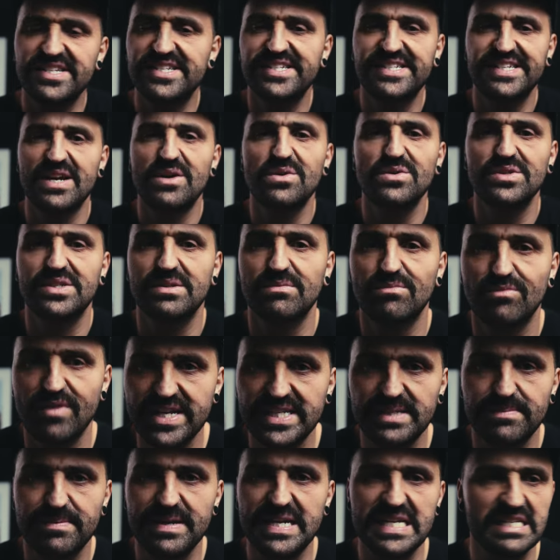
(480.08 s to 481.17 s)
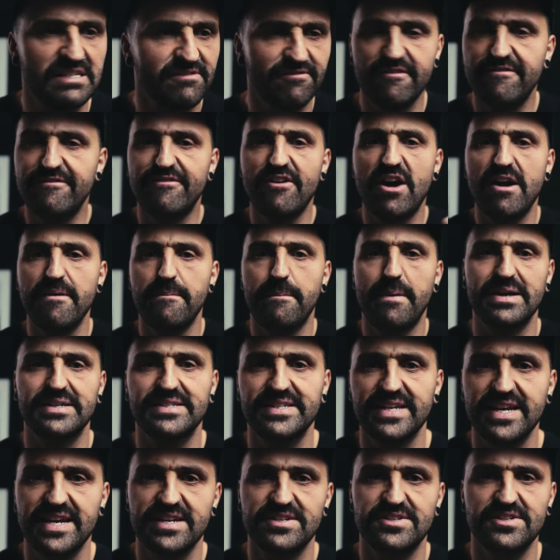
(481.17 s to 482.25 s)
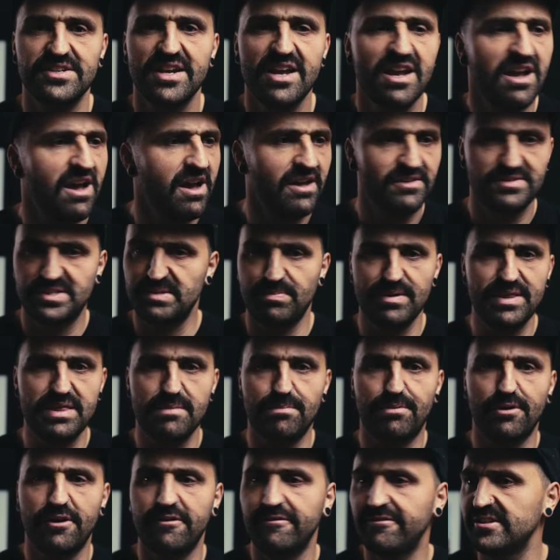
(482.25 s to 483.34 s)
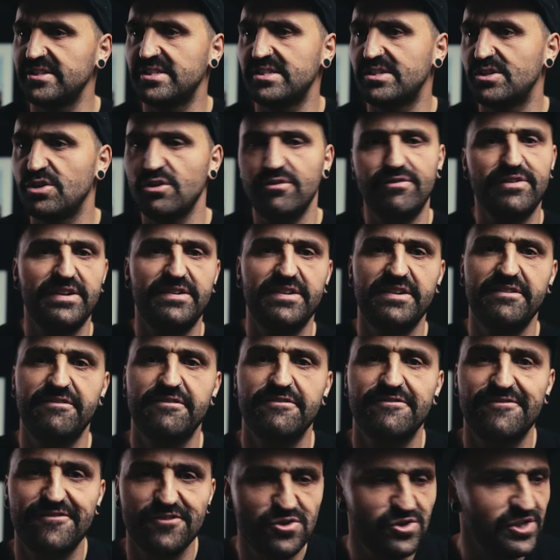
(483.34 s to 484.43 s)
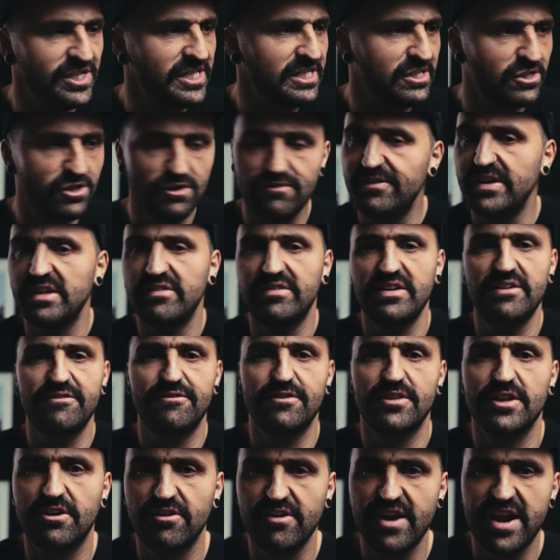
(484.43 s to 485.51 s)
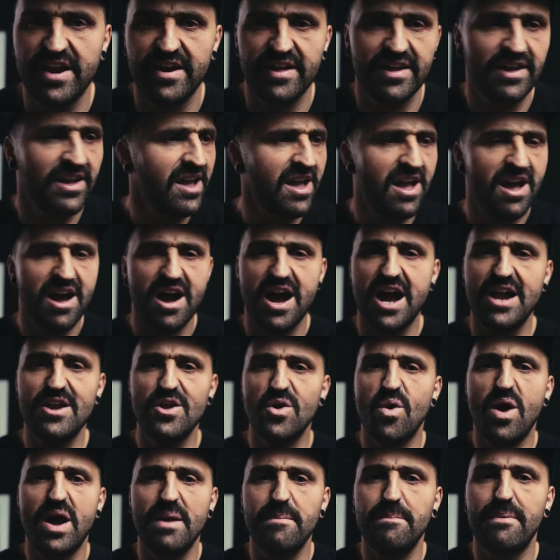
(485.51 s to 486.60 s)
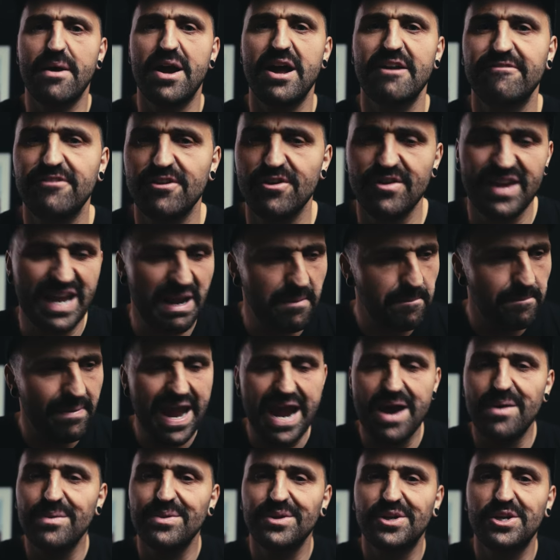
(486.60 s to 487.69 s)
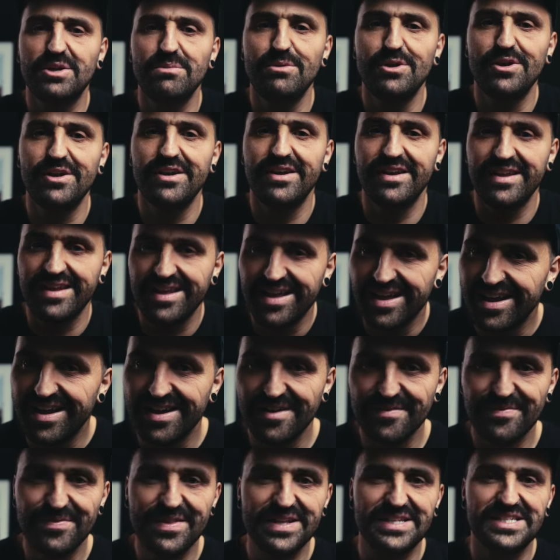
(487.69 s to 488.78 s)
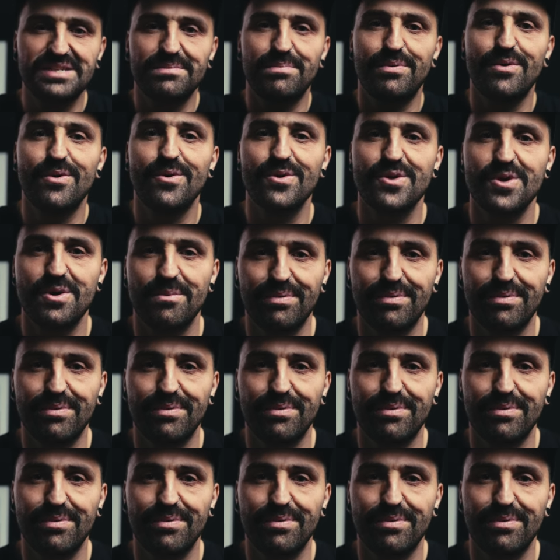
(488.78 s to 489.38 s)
sell some recipes for $5 each. Split the profits, $250 for Fuji, $250 for the creator. I know I'd buy a few, empower the community that support your